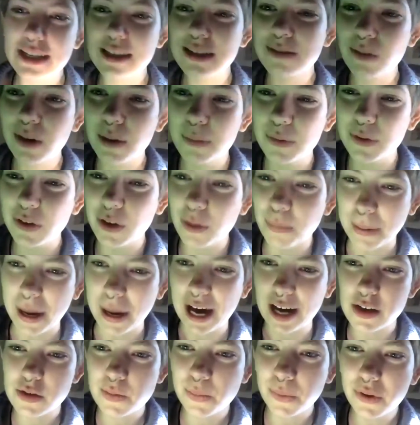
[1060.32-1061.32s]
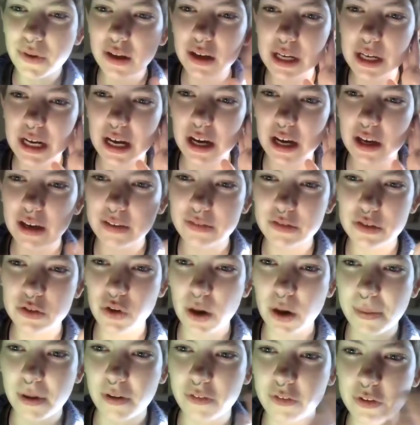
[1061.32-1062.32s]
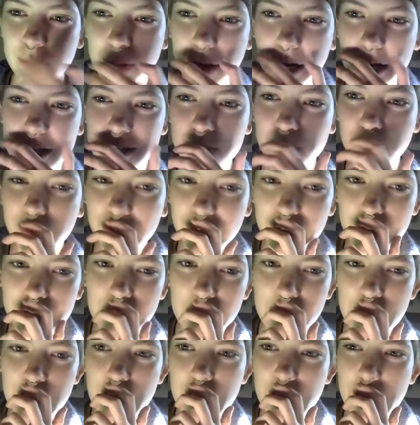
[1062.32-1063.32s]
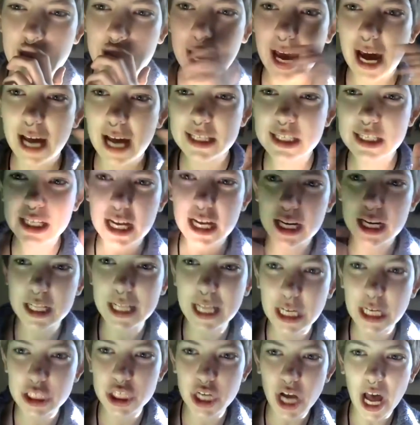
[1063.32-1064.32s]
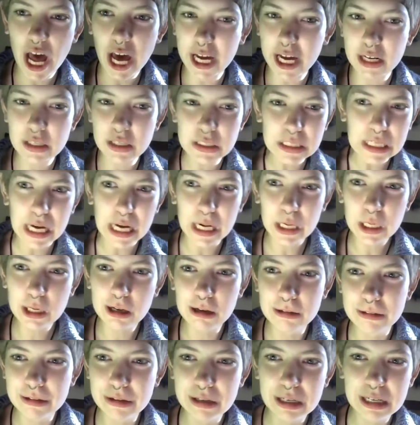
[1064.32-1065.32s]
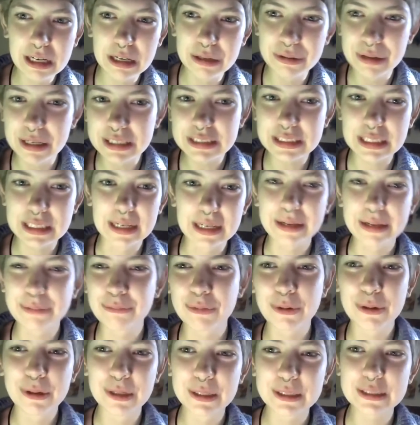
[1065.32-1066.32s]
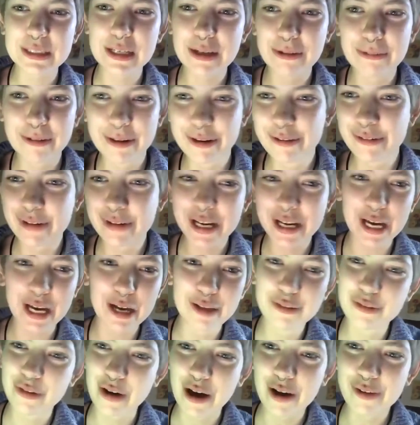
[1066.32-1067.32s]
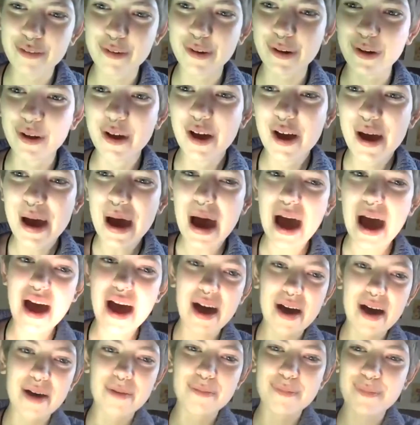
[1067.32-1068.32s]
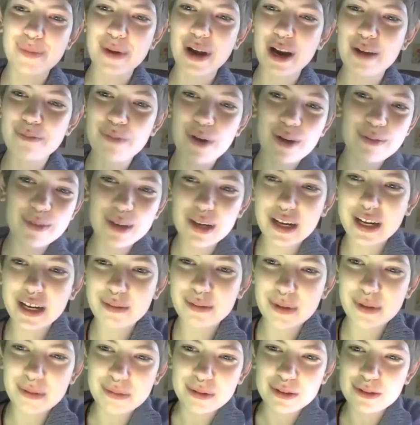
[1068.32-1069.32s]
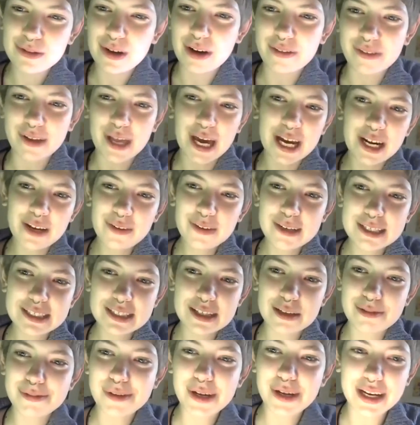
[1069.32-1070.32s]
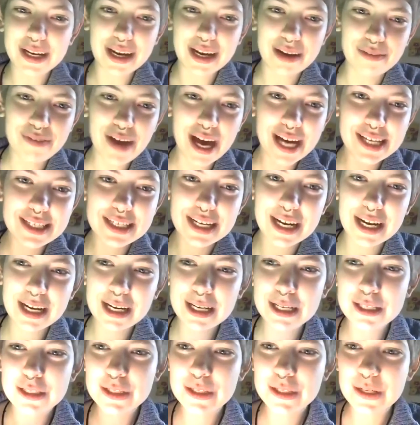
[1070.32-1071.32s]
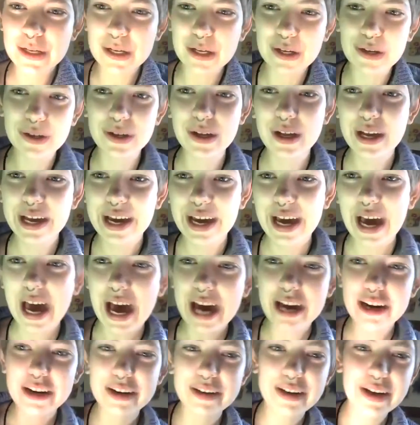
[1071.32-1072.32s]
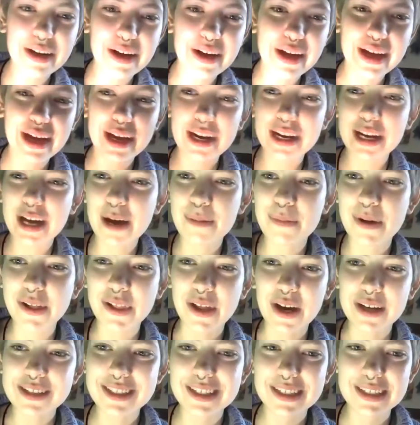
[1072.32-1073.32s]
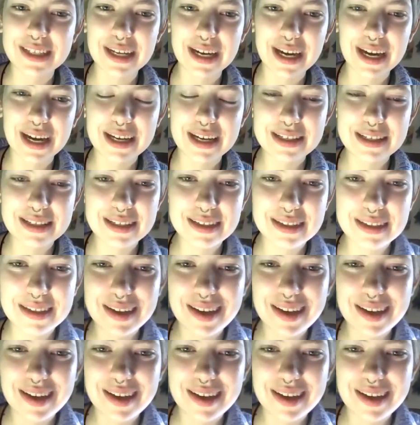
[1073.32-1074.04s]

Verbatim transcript: something about your passport and how you have to drop off your passport. And I had this kind of like shock, and I was like, I don't know if I want to get arrested anymore because like, what if I can't travel? Um, but I'm probably not going to be able to travel anyways because I'm not going to get vaccinated. So I don't know. I got to cut my losses, I guess.